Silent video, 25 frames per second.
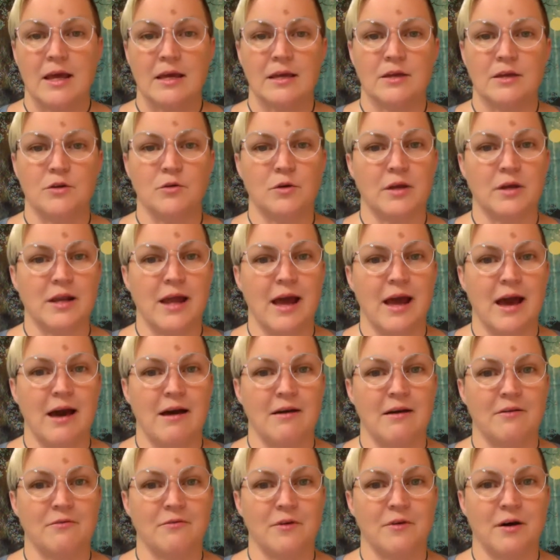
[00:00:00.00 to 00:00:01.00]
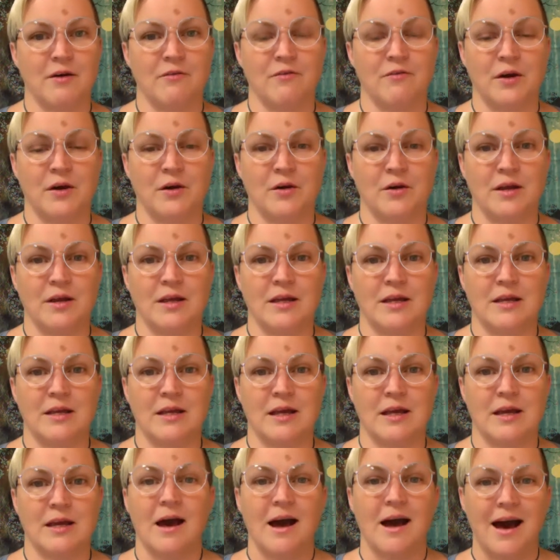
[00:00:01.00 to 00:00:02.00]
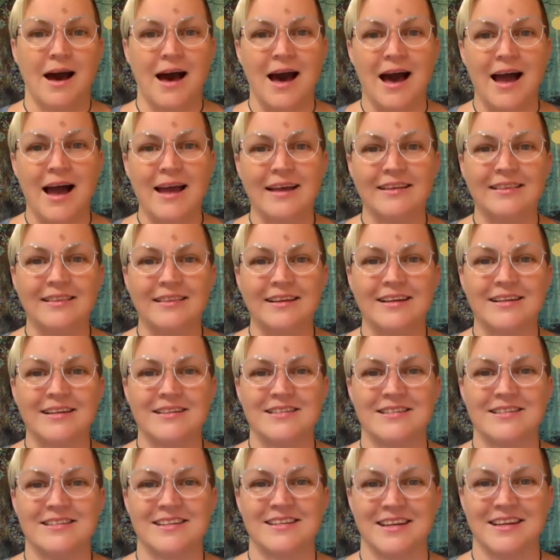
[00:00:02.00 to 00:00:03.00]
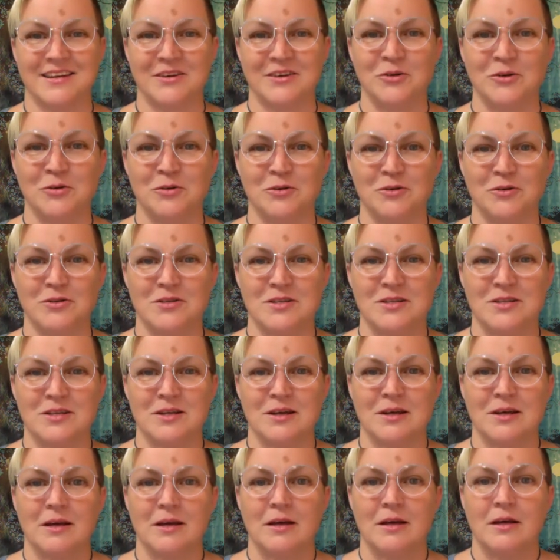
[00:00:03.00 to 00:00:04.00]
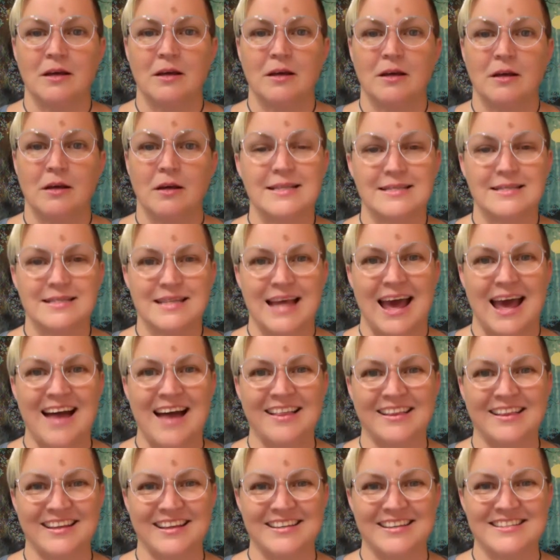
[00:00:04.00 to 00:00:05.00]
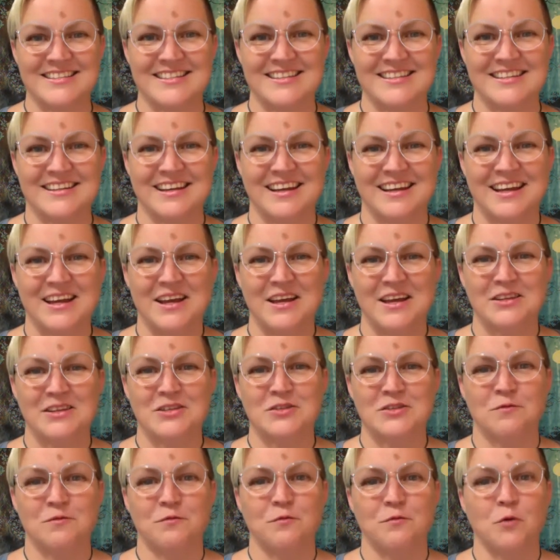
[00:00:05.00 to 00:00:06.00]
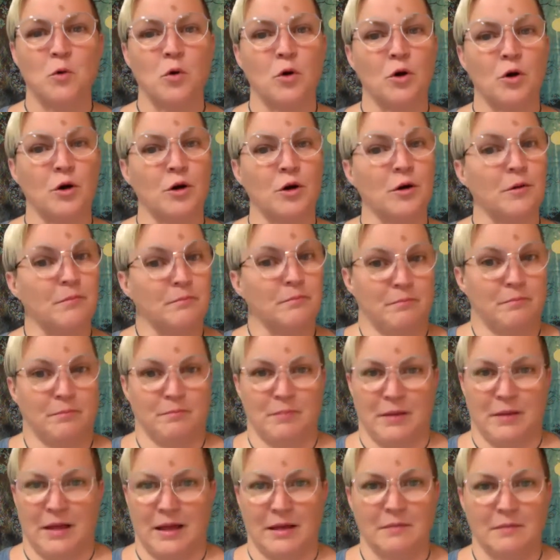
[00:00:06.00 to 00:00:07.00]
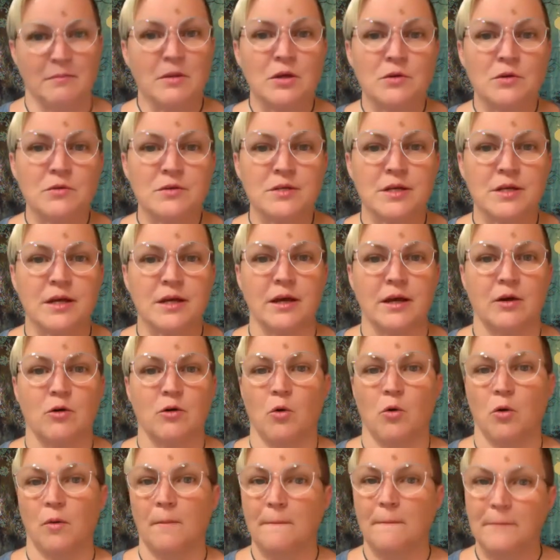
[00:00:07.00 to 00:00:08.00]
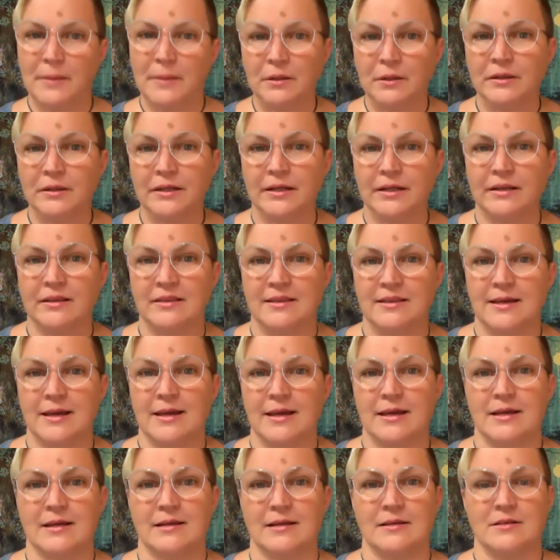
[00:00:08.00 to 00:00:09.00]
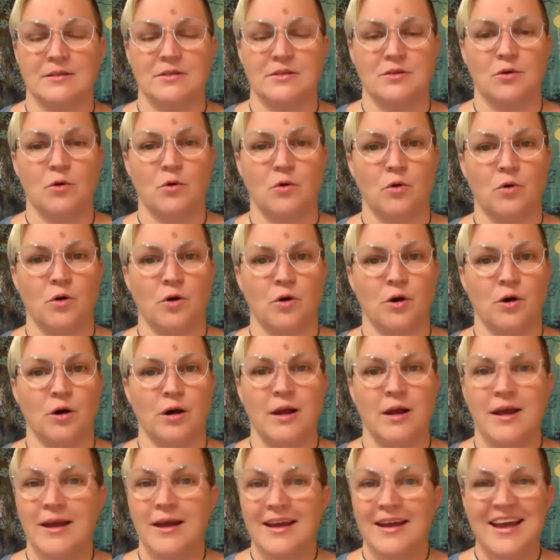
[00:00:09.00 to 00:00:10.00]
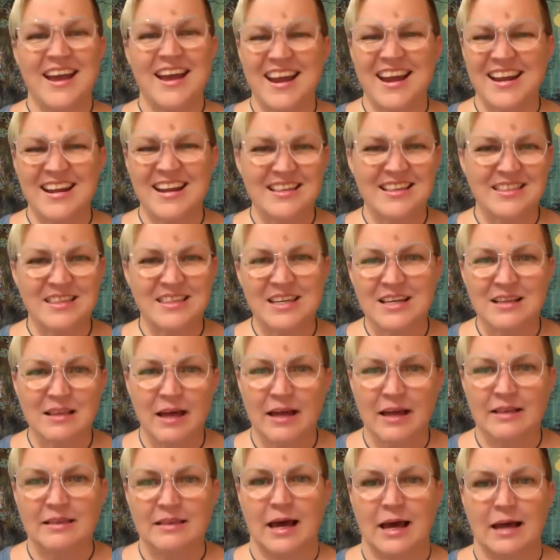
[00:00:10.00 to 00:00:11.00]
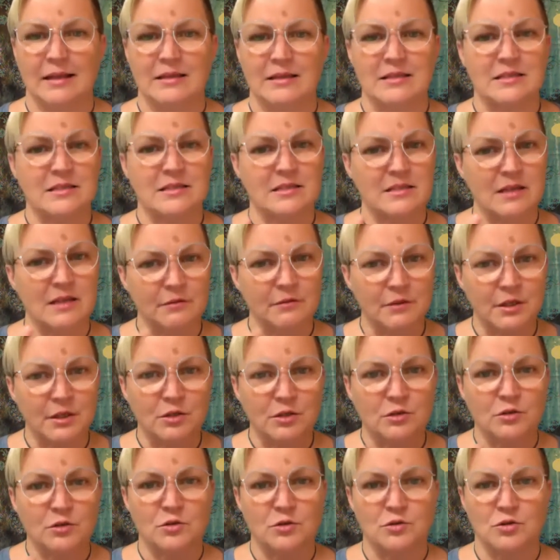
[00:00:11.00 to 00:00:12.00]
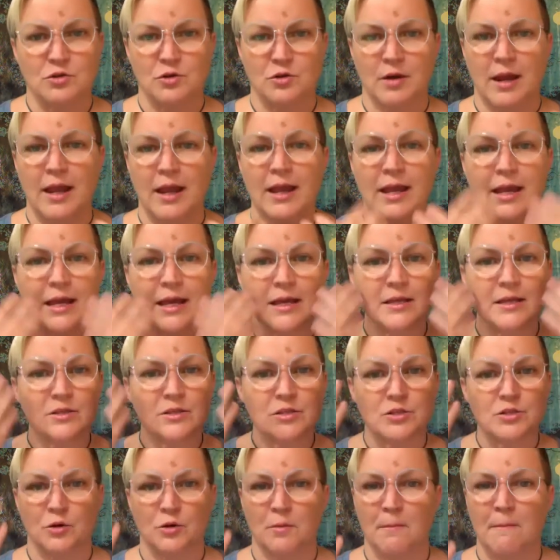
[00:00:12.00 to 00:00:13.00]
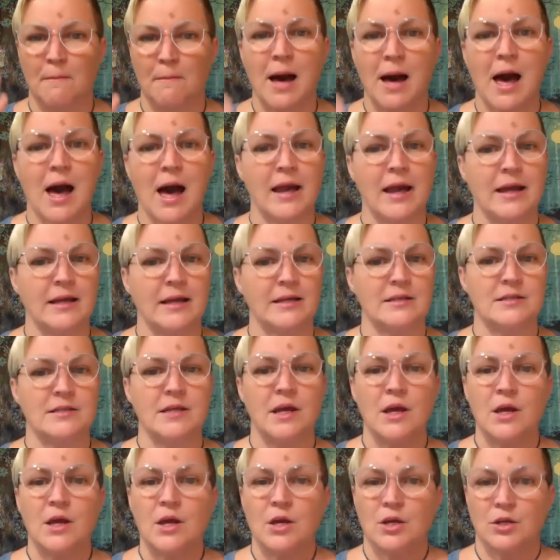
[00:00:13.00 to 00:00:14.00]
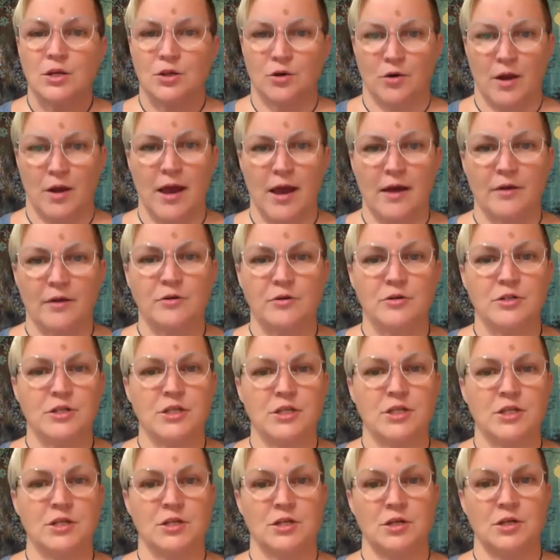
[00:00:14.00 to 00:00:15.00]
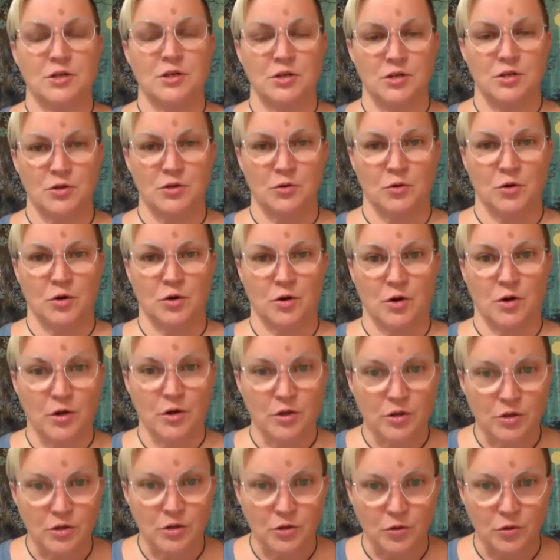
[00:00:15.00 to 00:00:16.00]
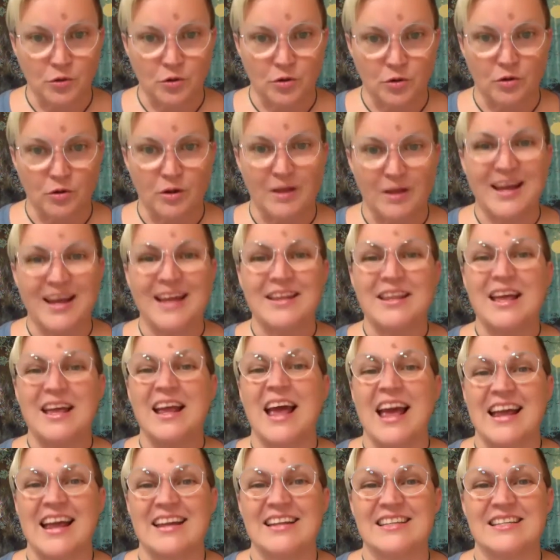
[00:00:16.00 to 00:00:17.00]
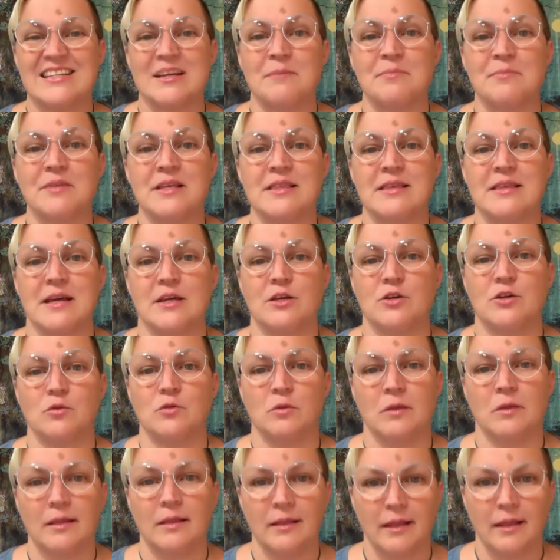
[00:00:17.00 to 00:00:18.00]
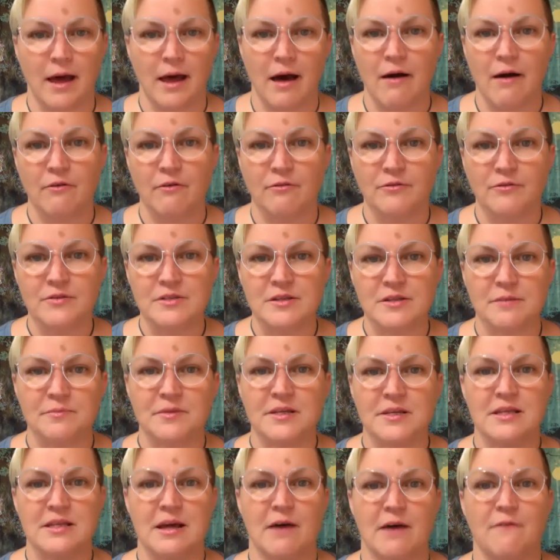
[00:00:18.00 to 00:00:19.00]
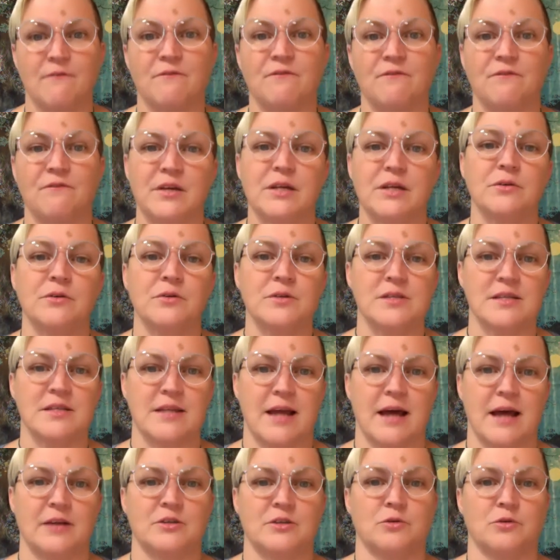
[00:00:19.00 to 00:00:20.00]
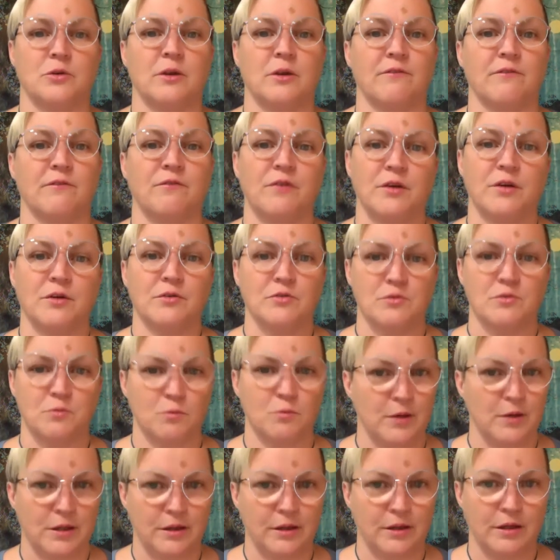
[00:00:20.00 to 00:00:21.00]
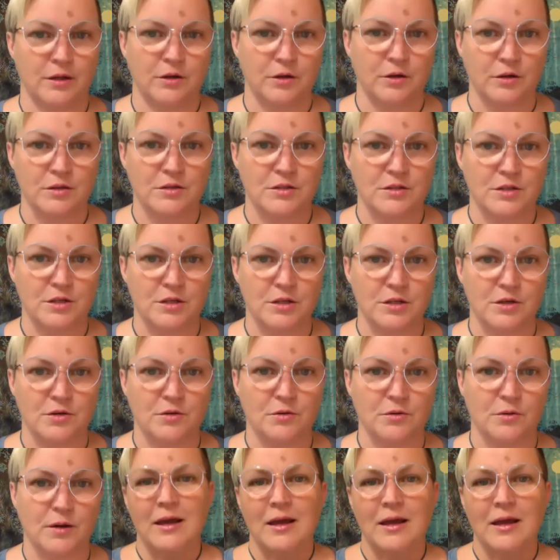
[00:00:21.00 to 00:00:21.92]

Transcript: You can have a very highly skilled talent for playing music or building things or anything like that stuff that you use your hands your mind your energy your your and the, and something that you love something that feels natural and feels really good to you.